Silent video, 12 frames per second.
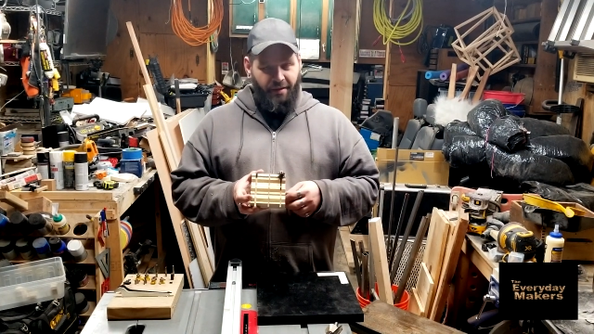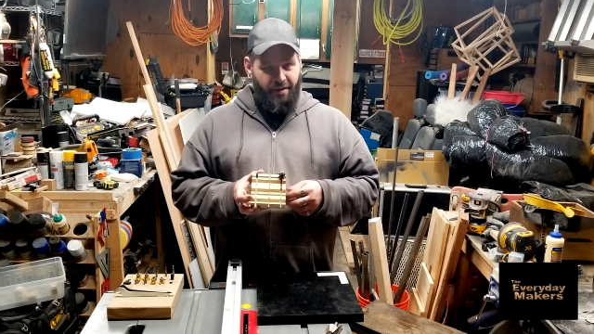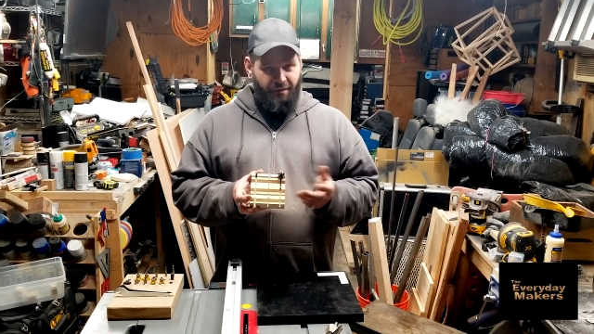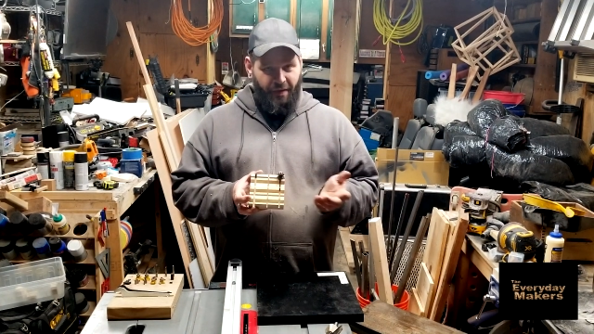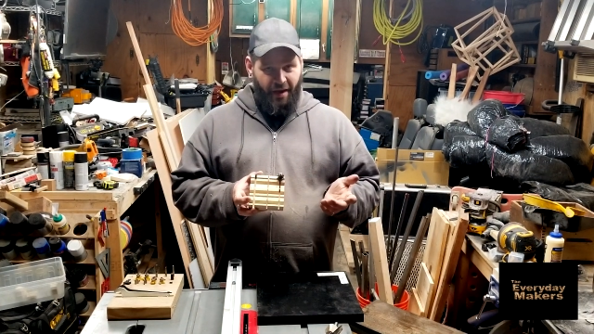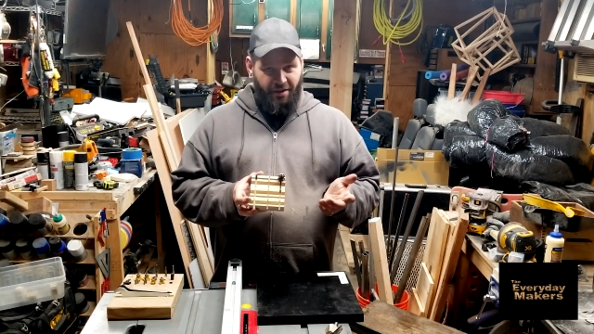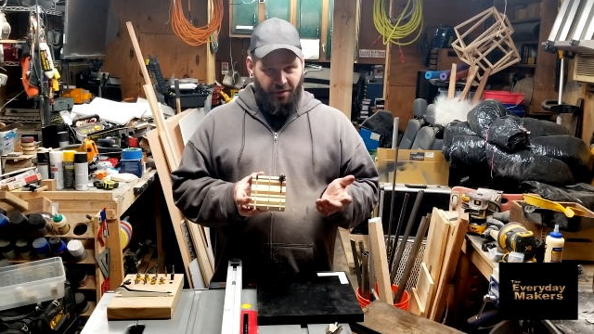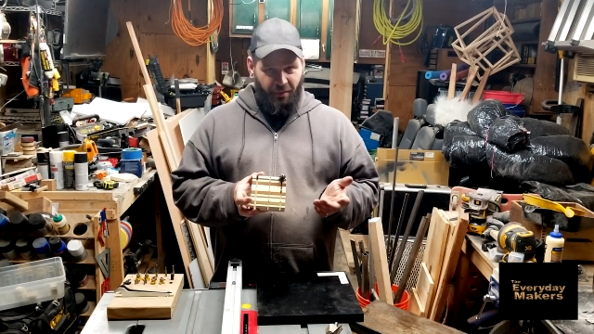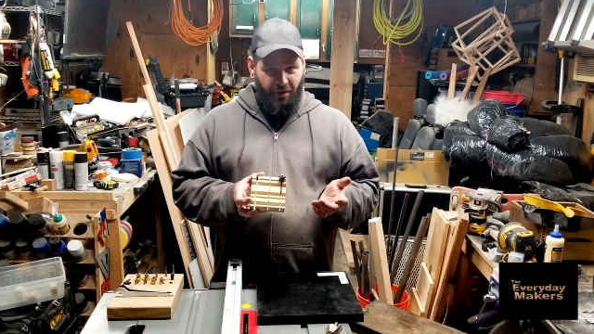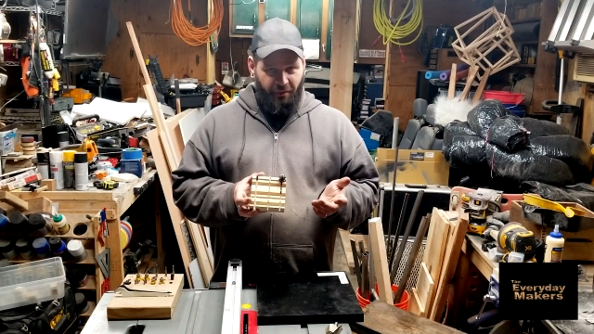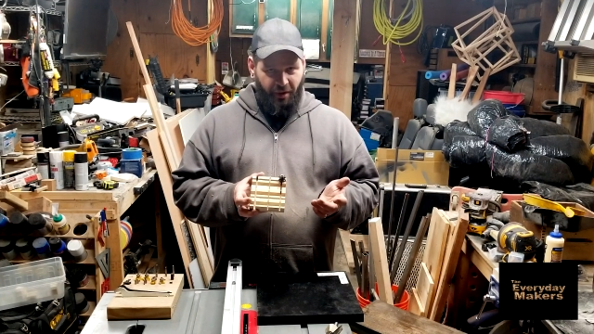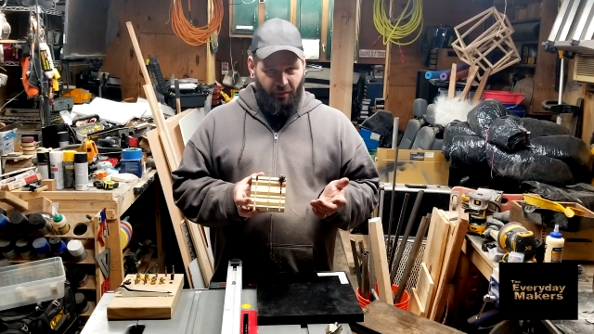They fit actually
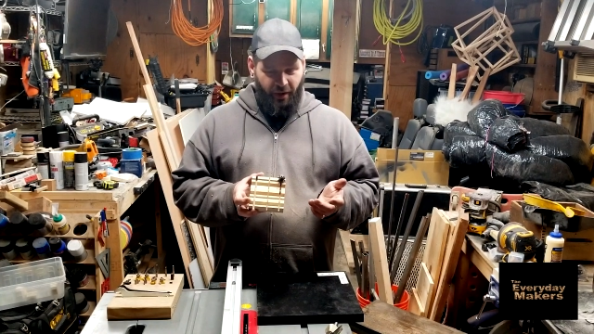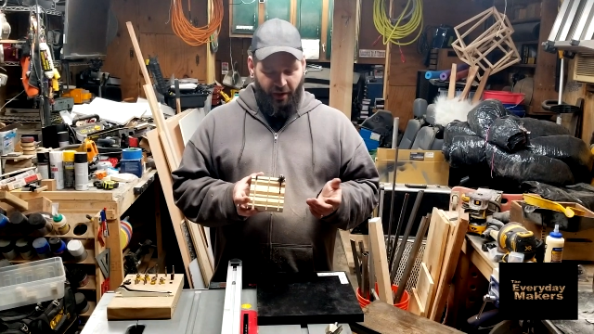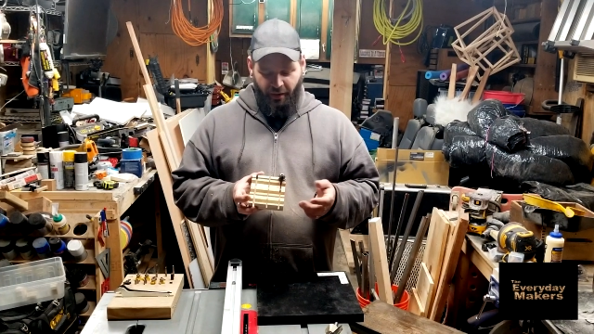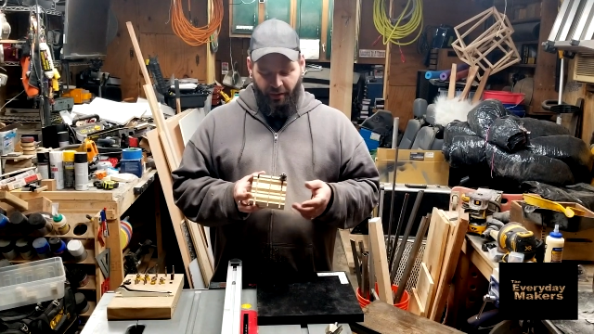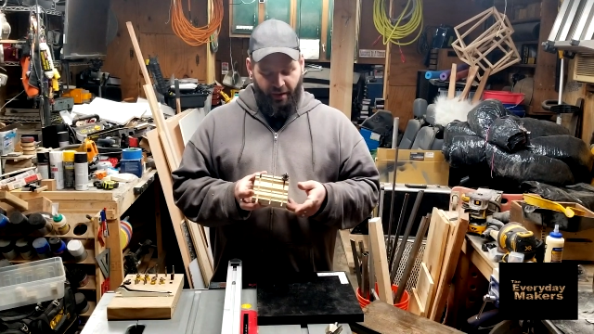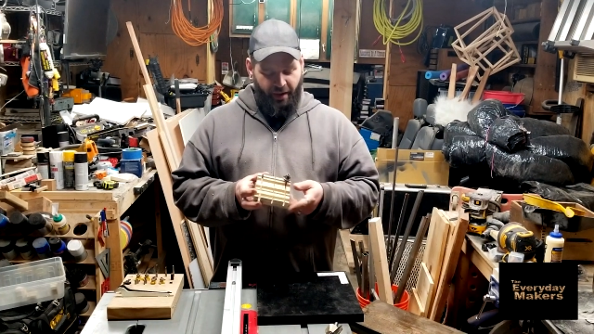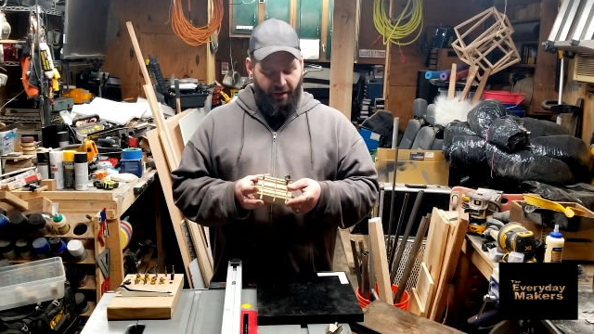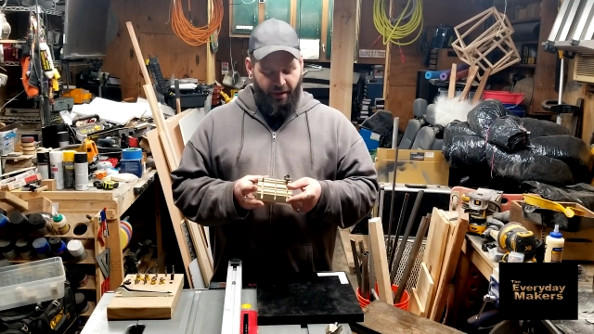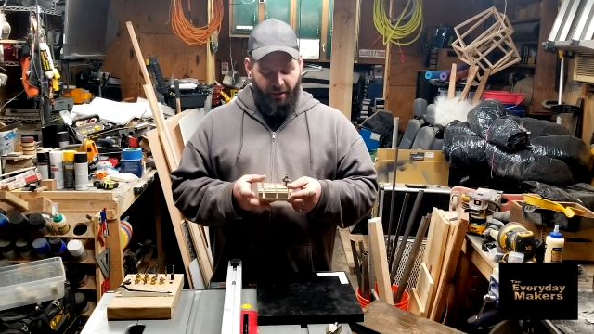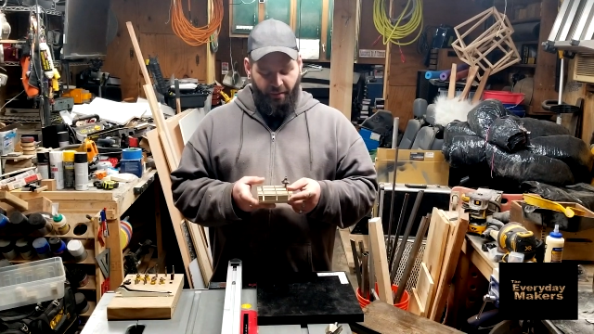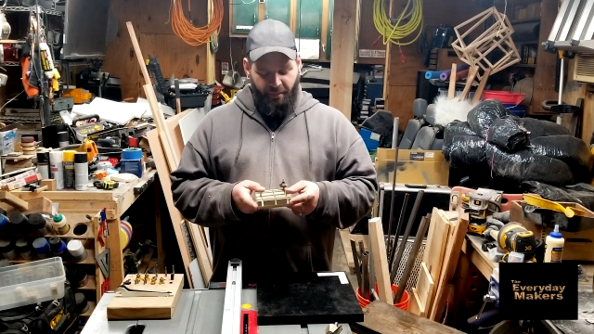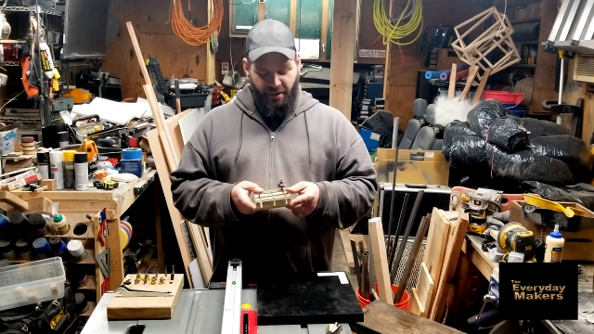really well.
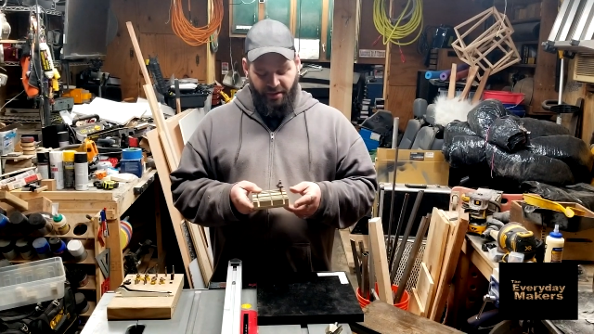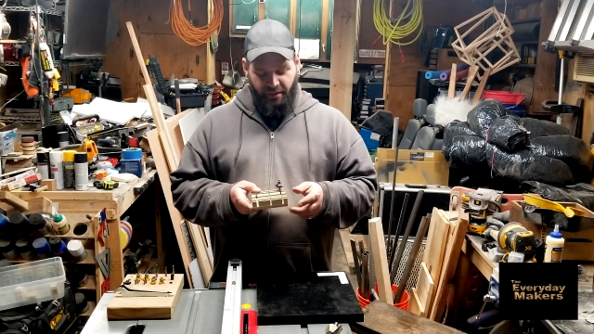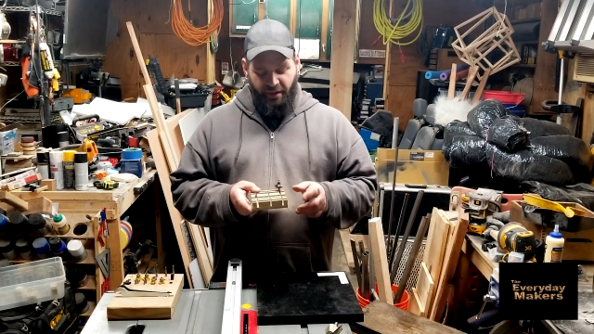It's a